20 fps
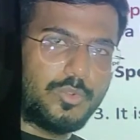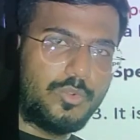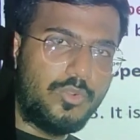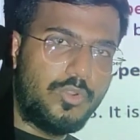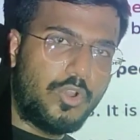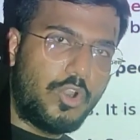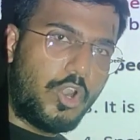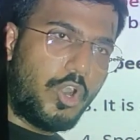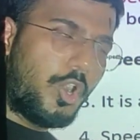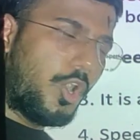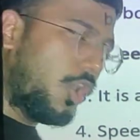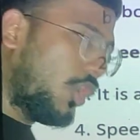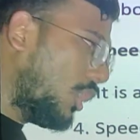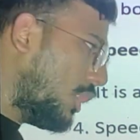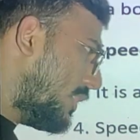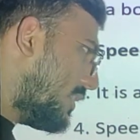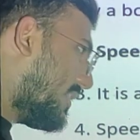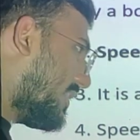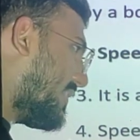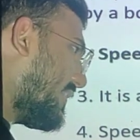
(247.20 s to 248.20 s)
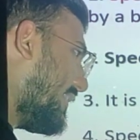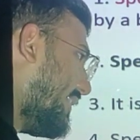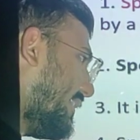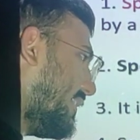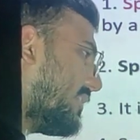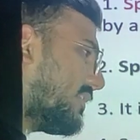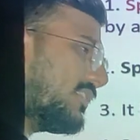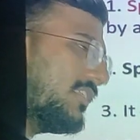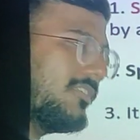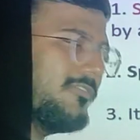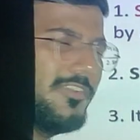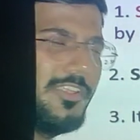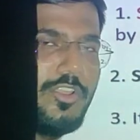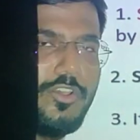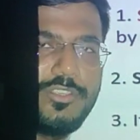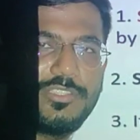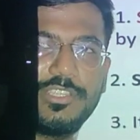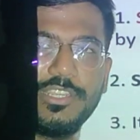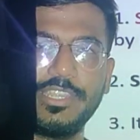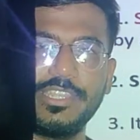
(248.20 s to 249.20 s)
to or greater than
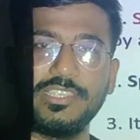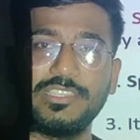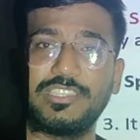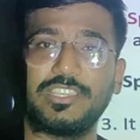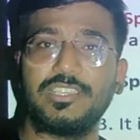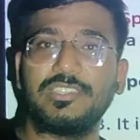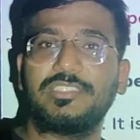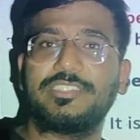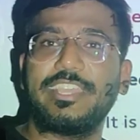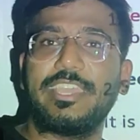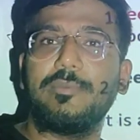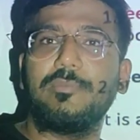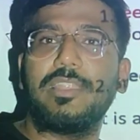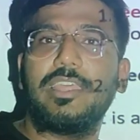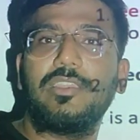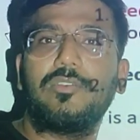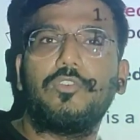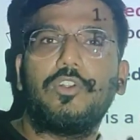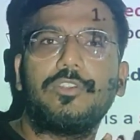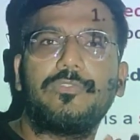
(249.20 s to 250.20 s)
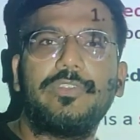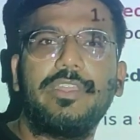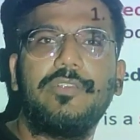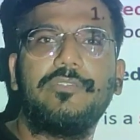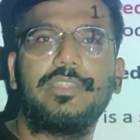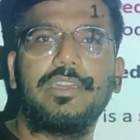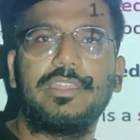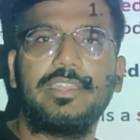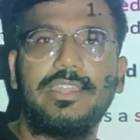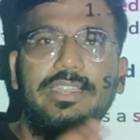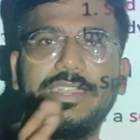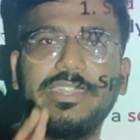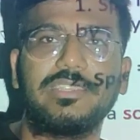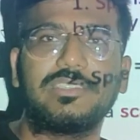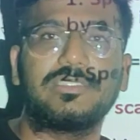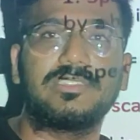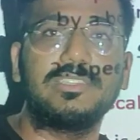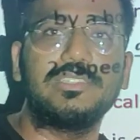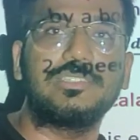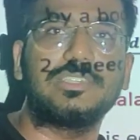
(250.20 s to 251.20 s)
velocity, just same like what we have done in
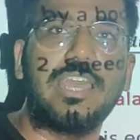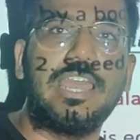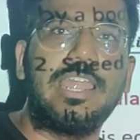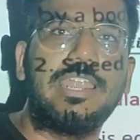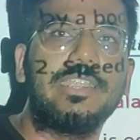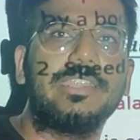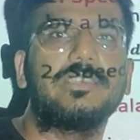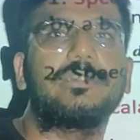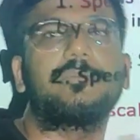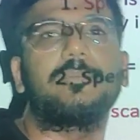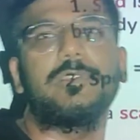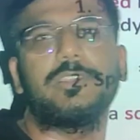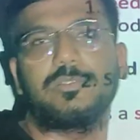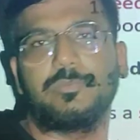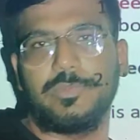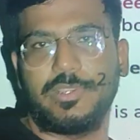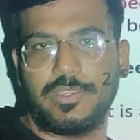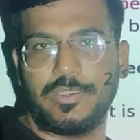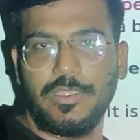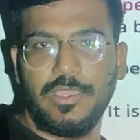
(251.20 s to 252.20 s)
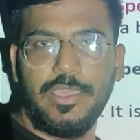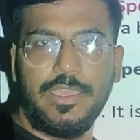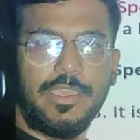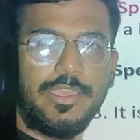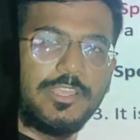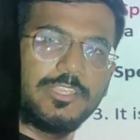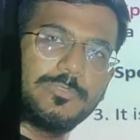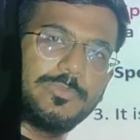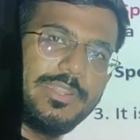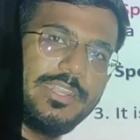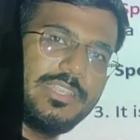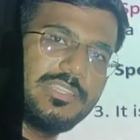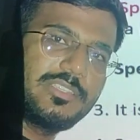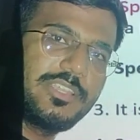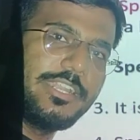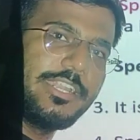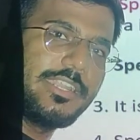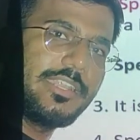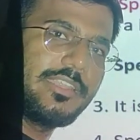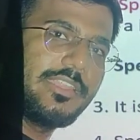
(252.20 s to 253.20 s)
distance and displacement. Speed is
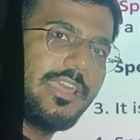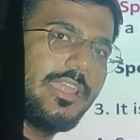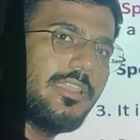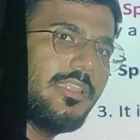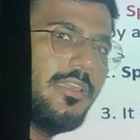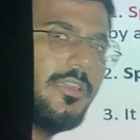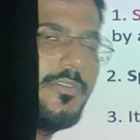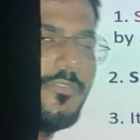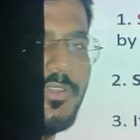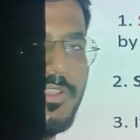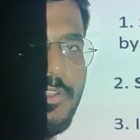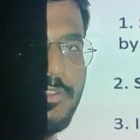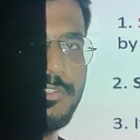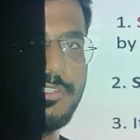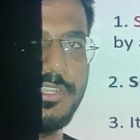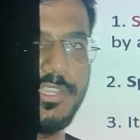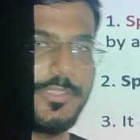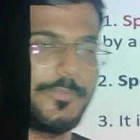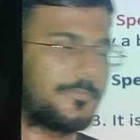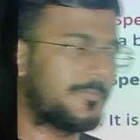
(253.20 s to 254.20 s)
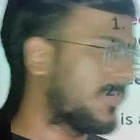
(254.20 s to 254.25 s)
greater than velocity.